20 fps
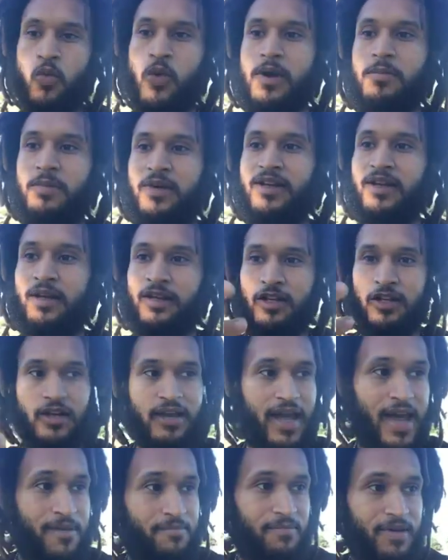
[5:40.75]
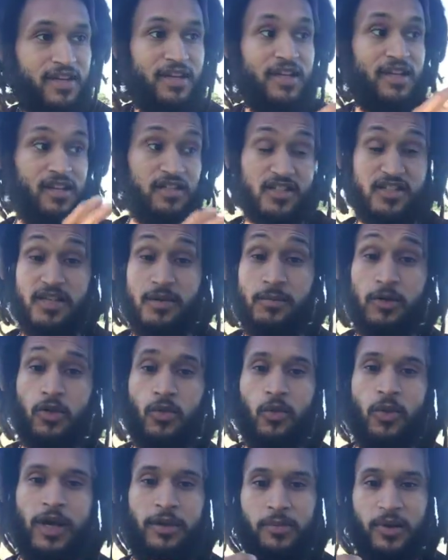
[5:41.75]
women look at men in a similar
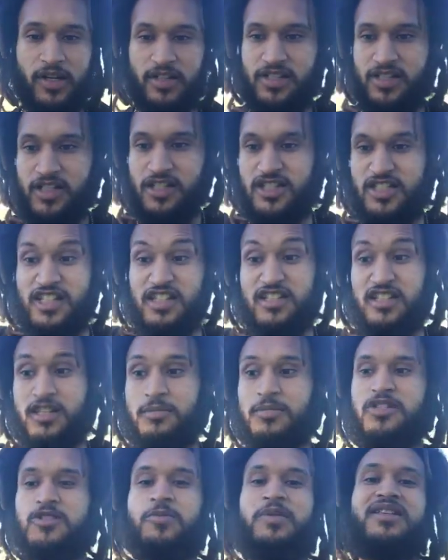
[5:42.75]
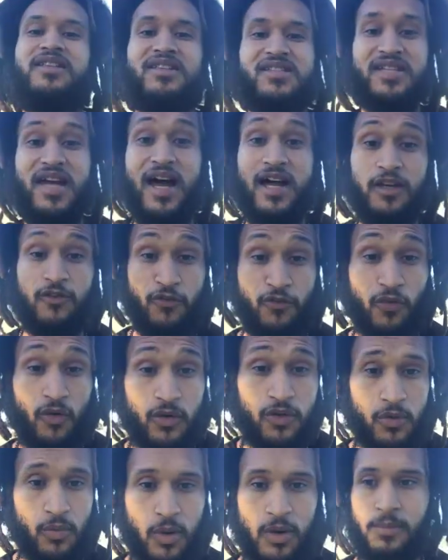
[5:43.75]
way because this system has been designed for
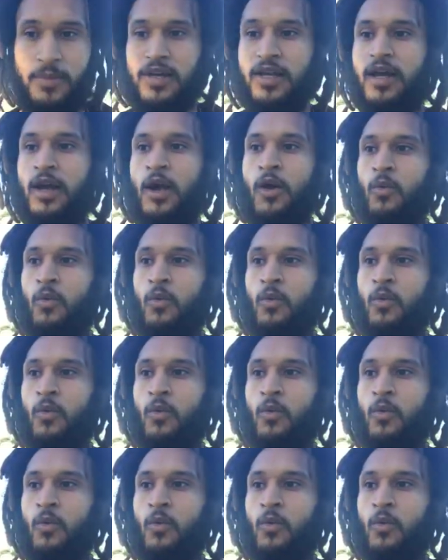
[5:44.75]
the women.